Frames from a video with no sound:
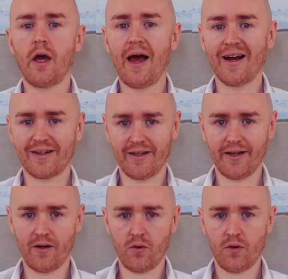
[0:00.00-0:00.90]

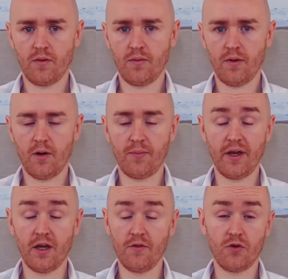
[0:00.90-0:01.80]
acting out our
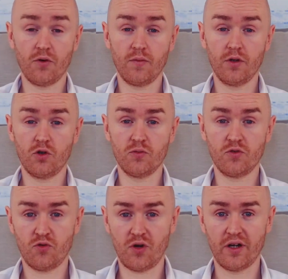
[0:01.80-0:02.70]
behavior in terms
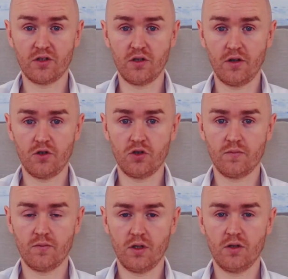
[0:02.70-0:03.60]
of procrastination.
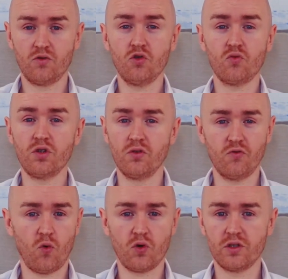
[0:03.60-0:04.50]
It just
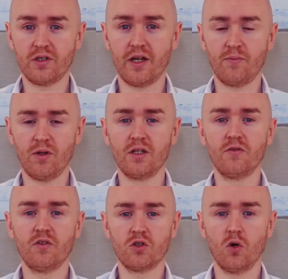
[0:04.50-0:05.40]
reinforces that
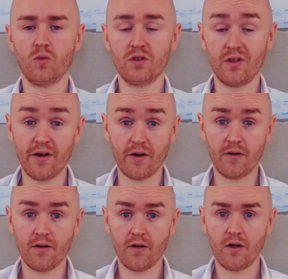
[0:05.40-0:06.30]
belief that's always there.
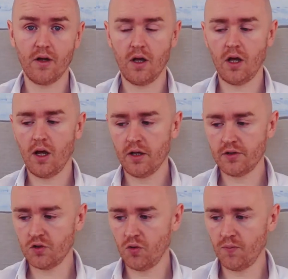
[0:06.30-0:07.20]

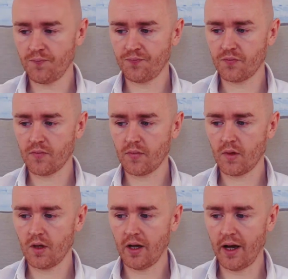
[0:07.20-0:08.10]
So
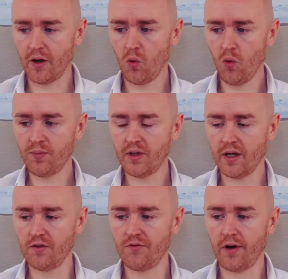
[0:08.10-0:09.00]
I hope
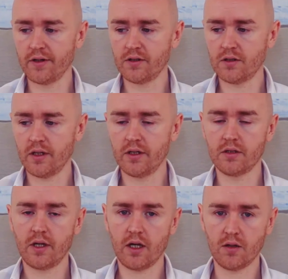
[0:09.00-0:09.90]
that advice
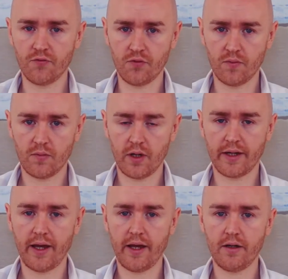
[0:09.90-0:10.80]
is helpful.
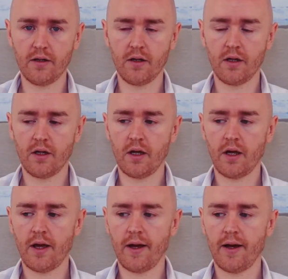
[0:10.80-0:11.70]
Again,
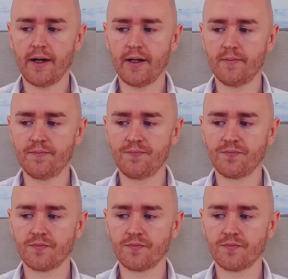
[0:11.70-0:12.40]
um,